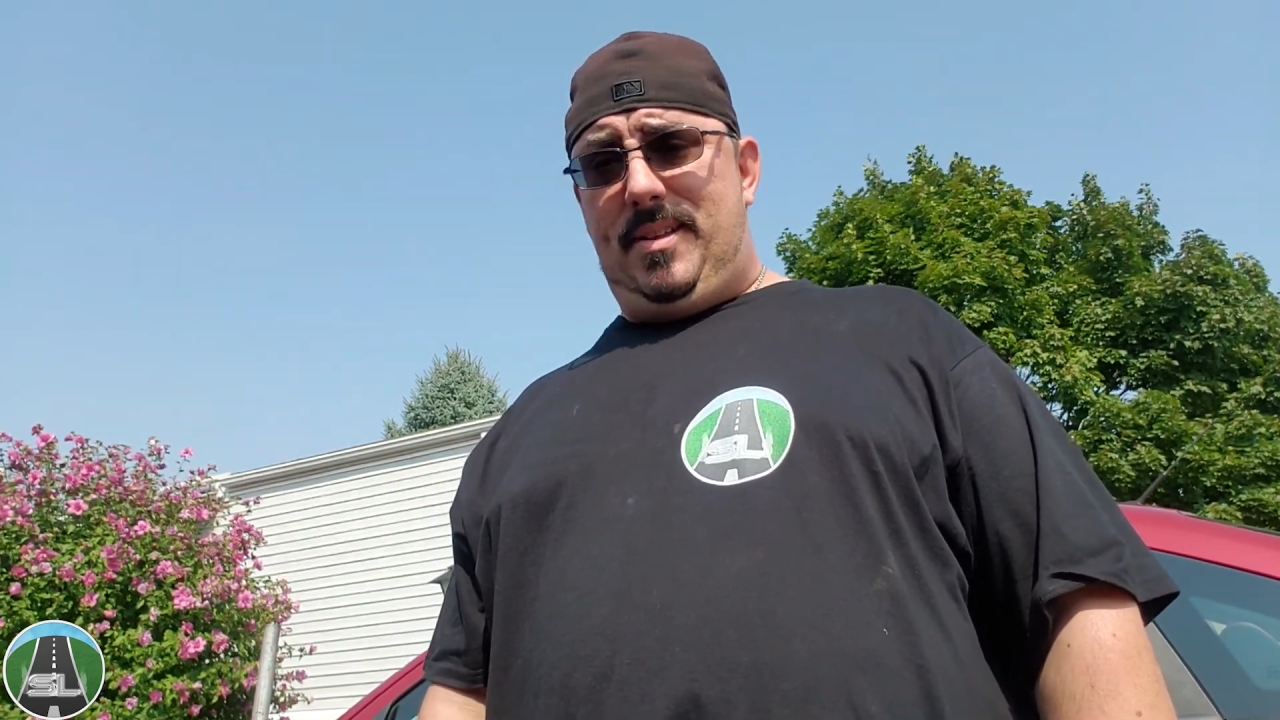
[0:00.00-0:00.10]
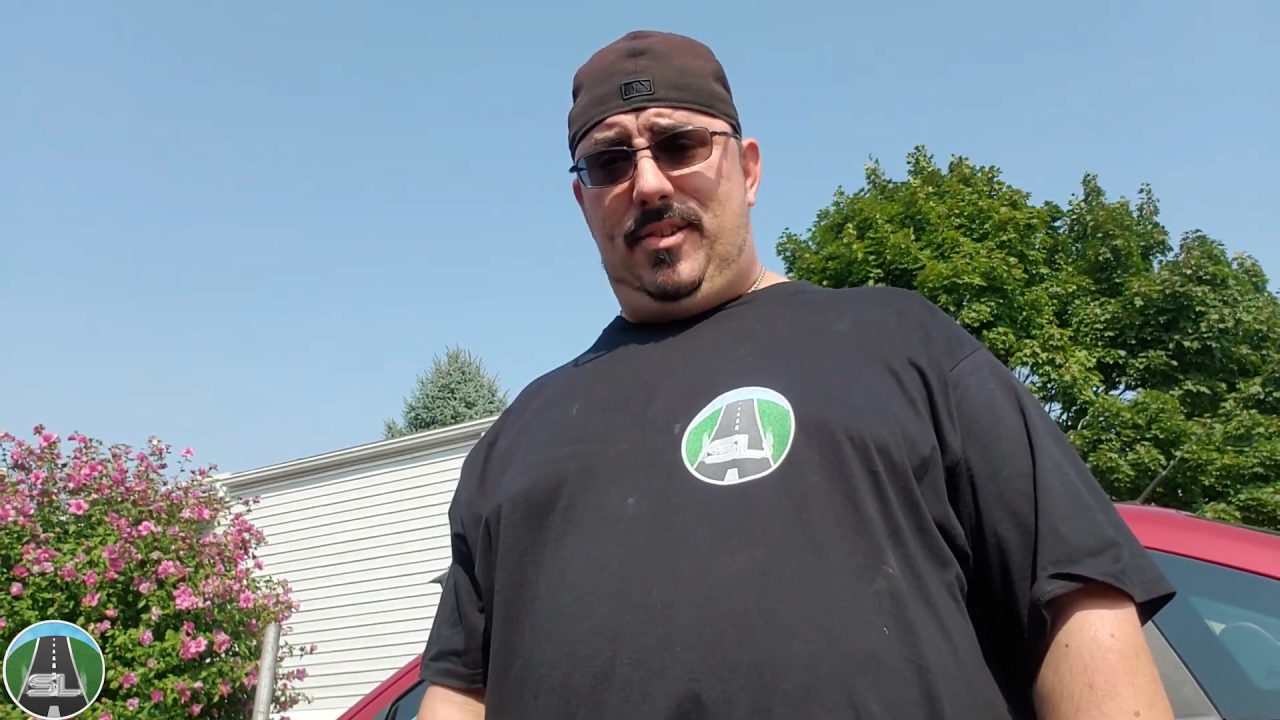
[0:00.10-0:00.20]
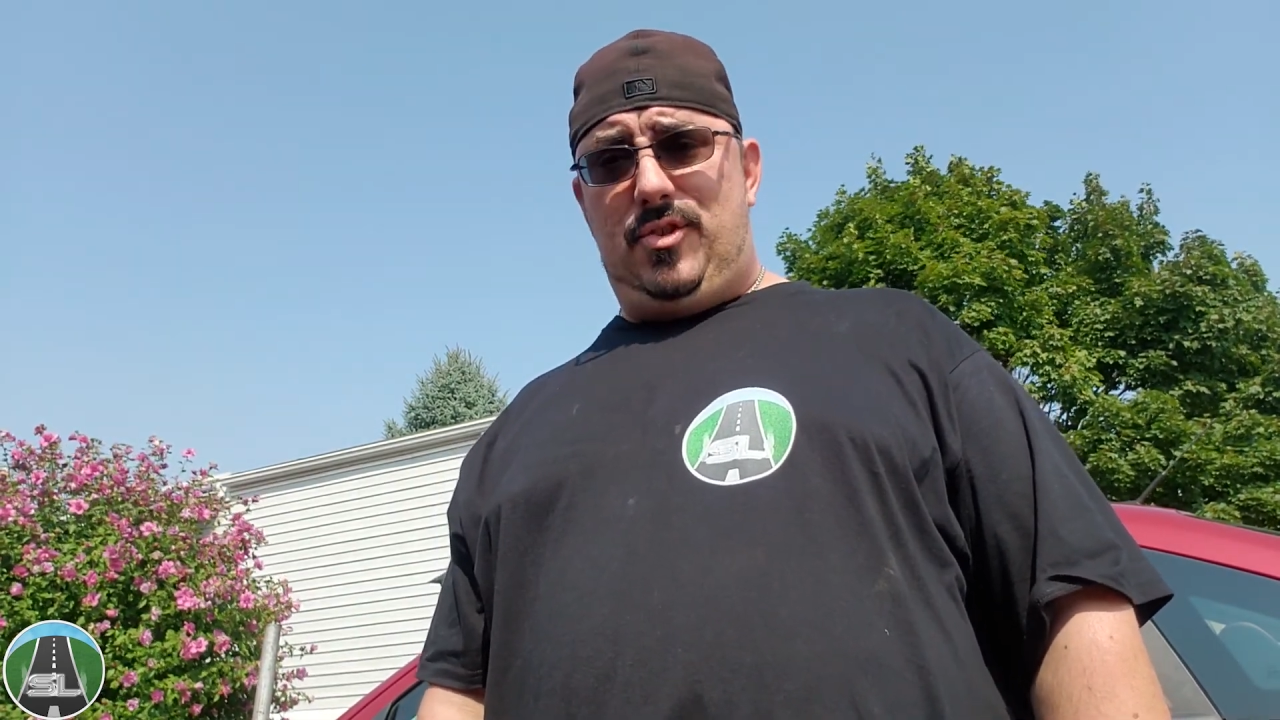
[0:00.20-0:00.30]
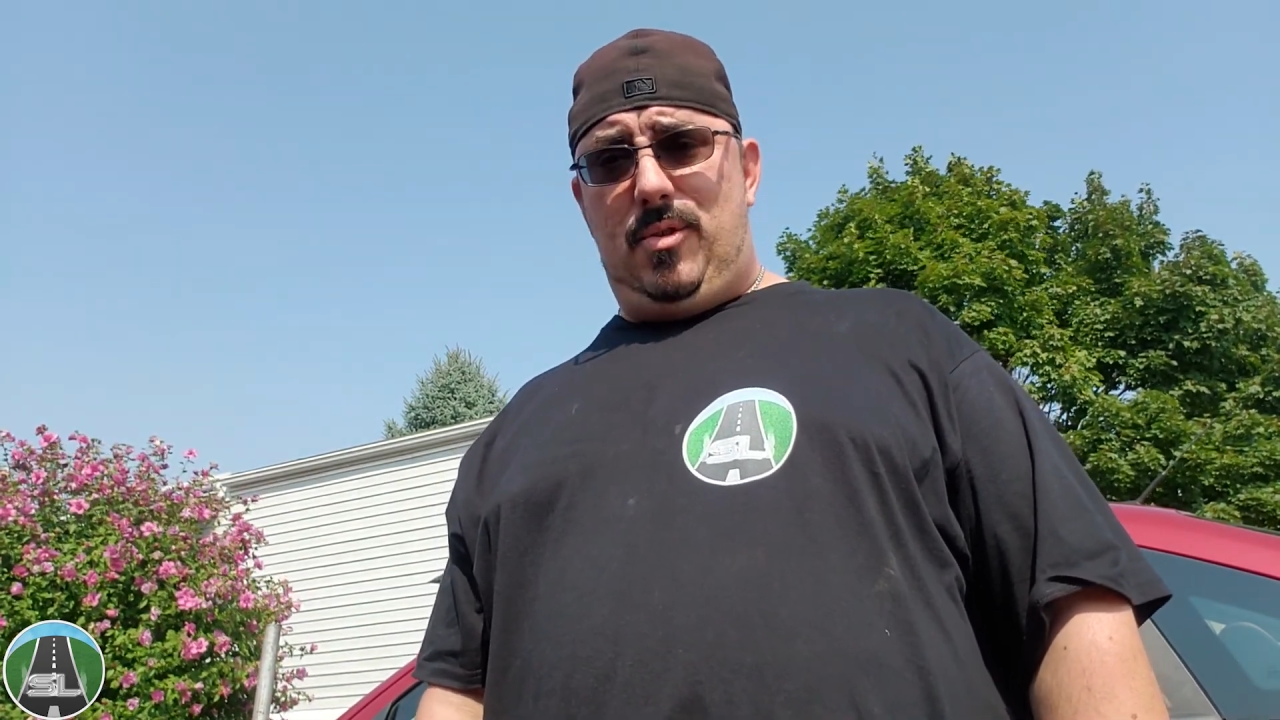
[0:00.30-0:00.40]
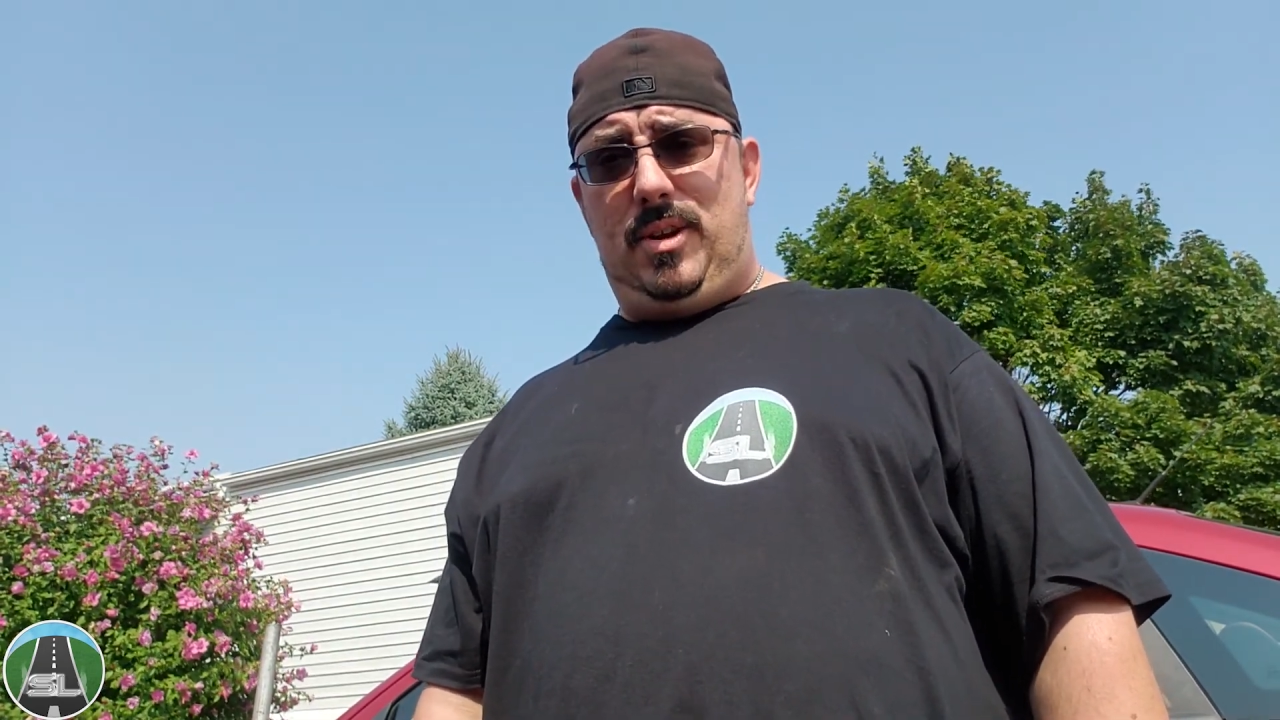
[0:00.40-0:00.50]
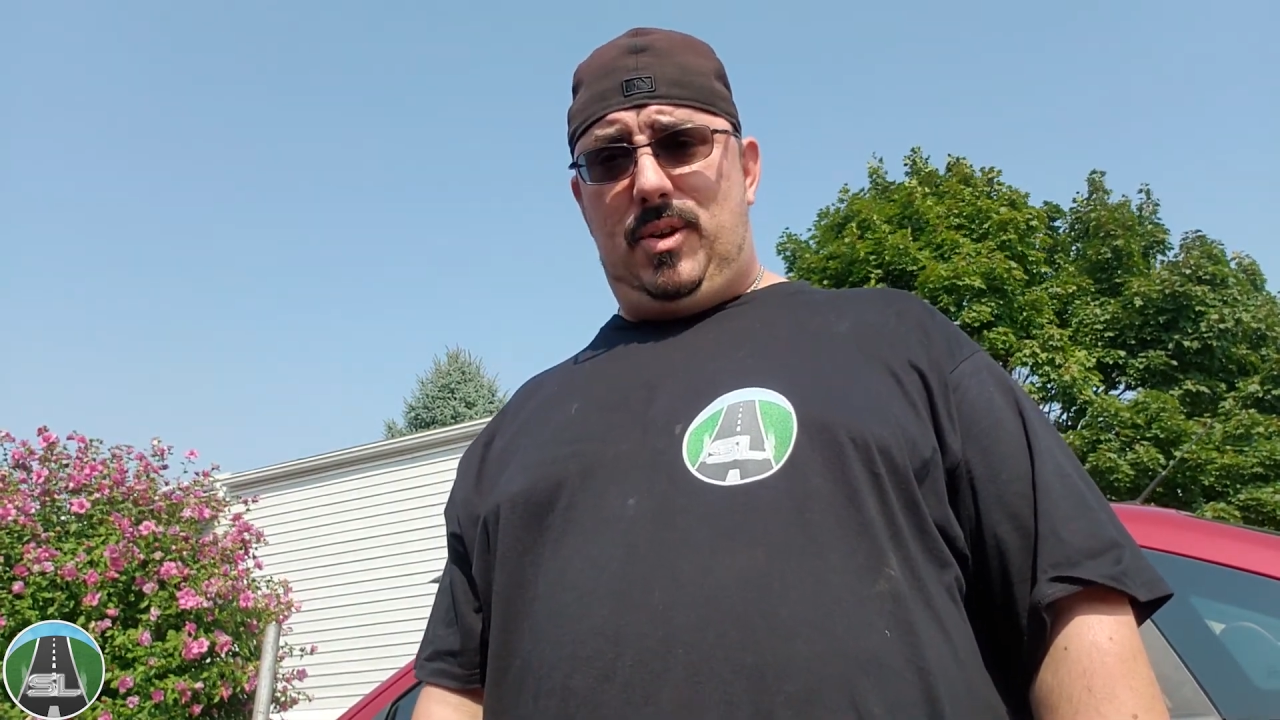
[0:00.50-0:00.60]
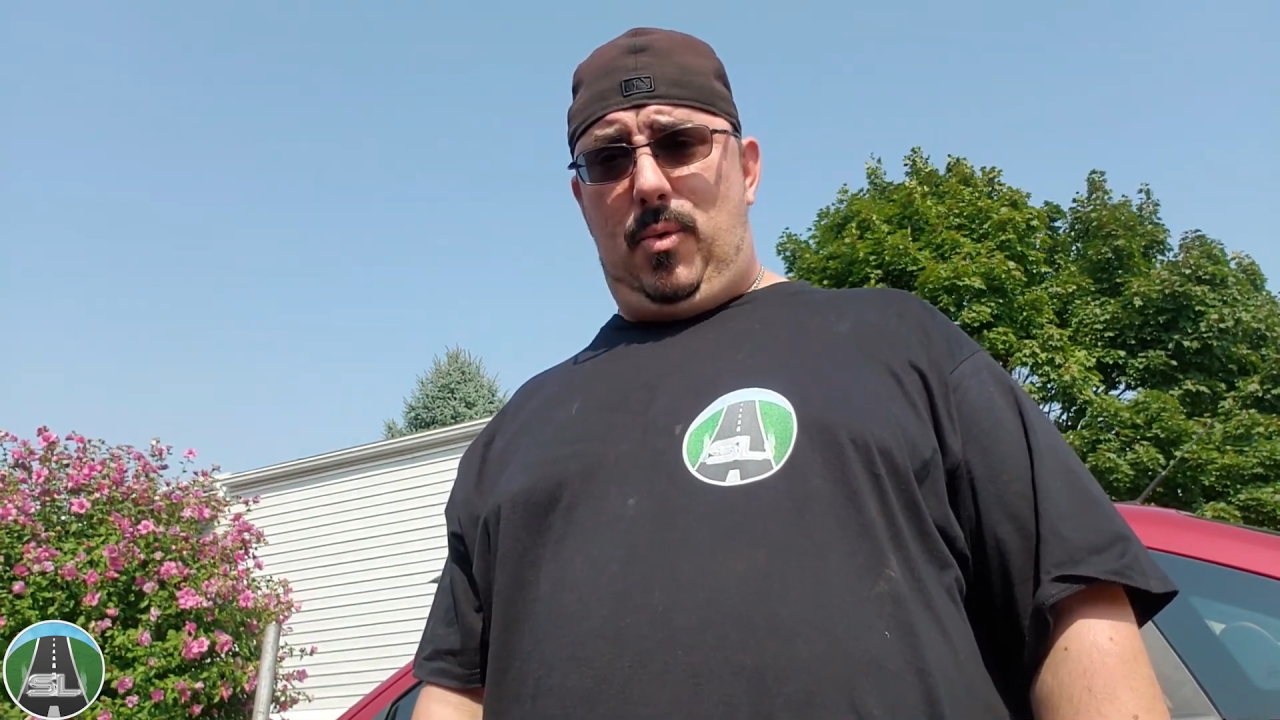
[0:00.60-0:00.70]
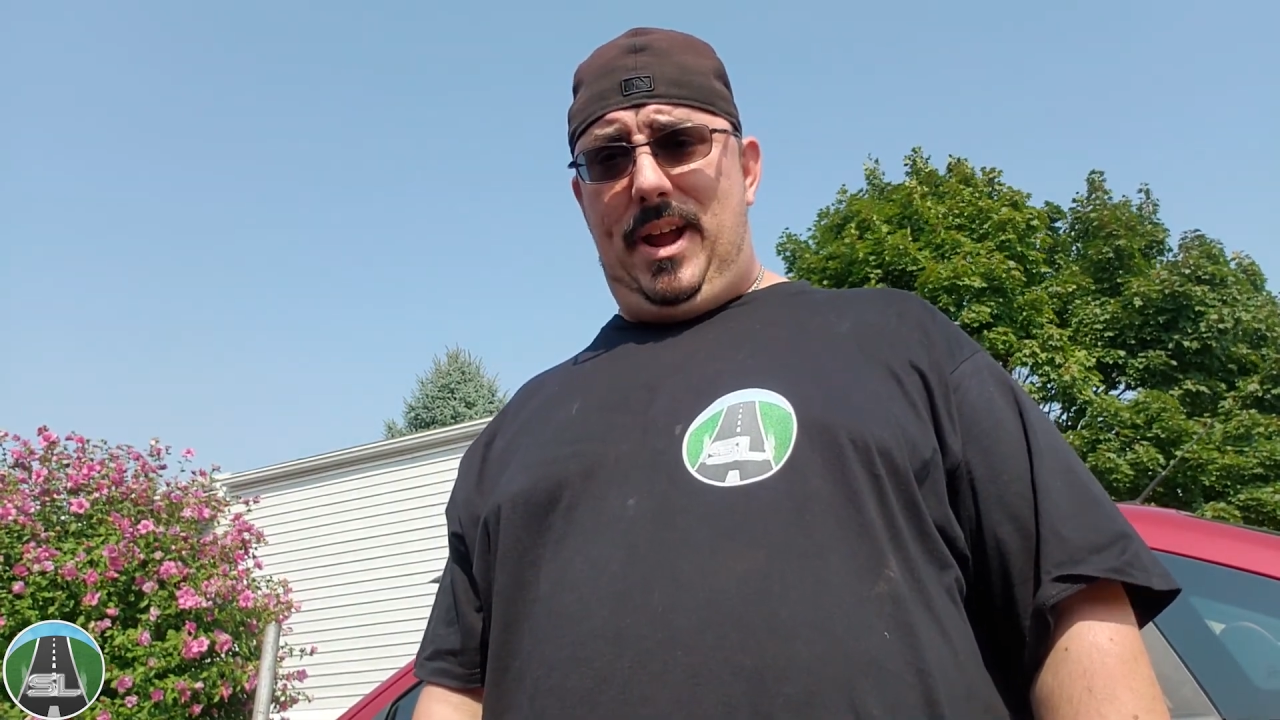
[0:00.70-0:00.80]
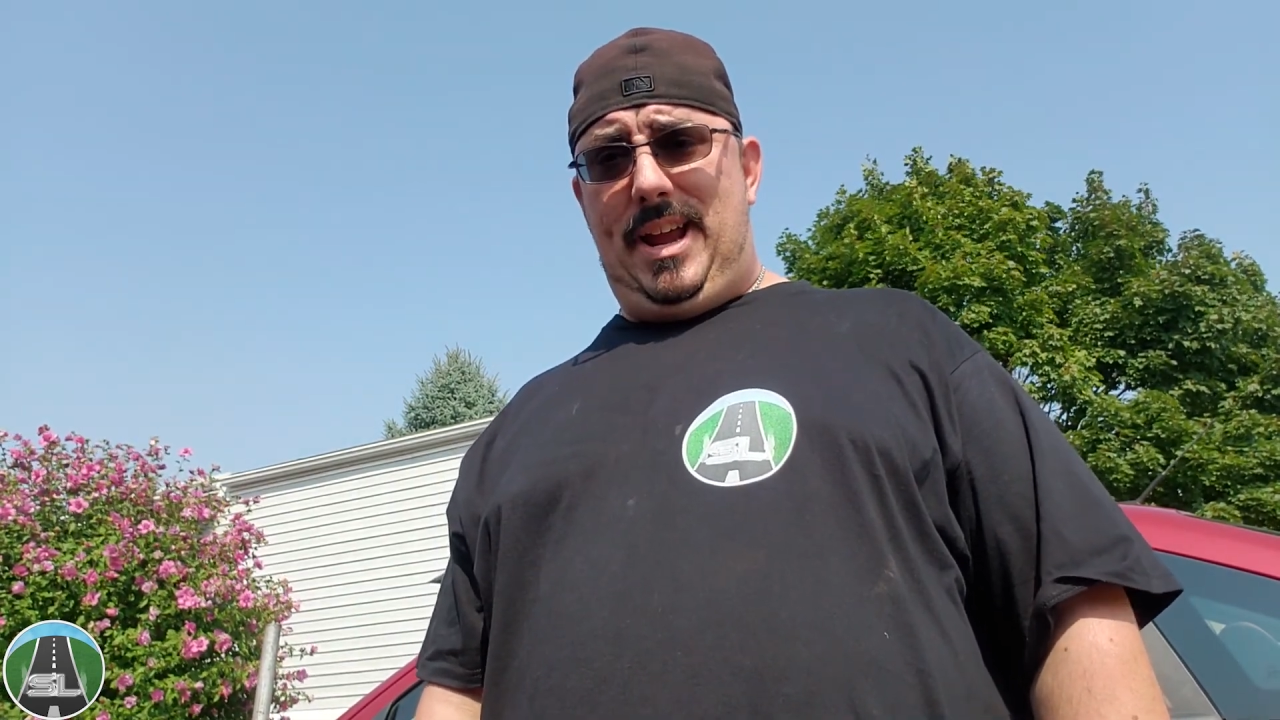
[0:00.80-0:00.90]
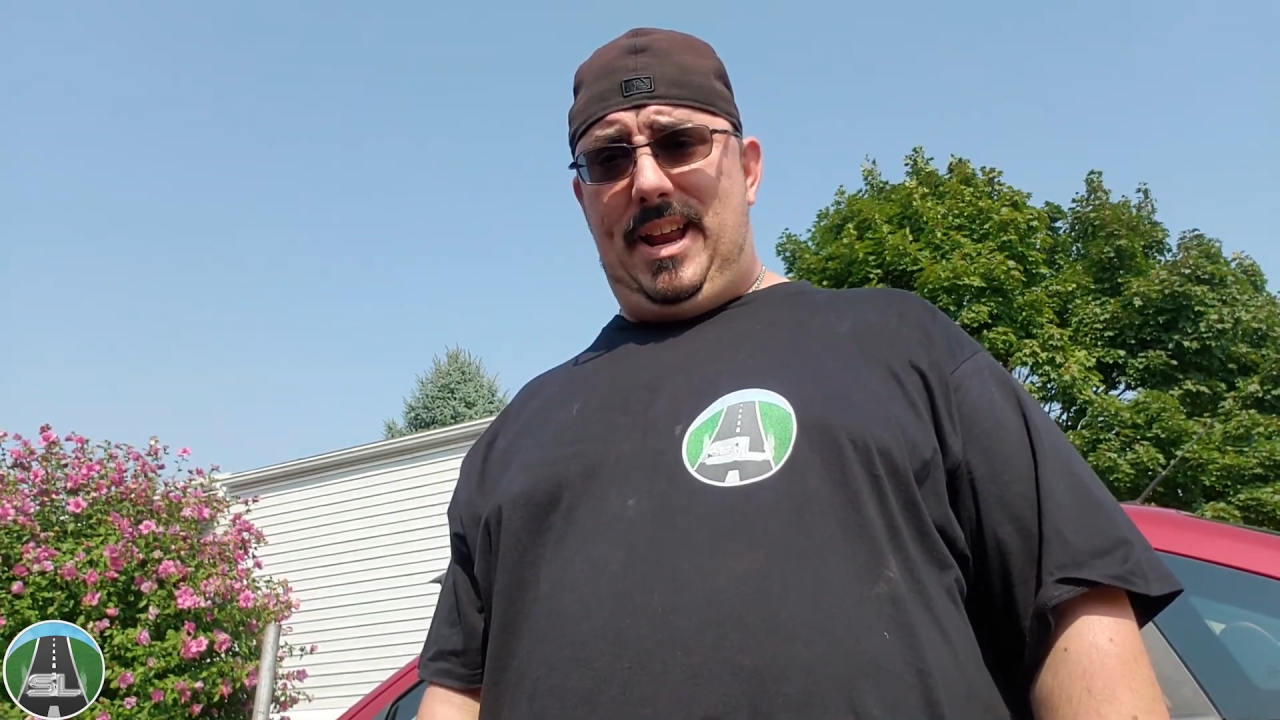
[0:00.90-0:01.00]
this short and quick,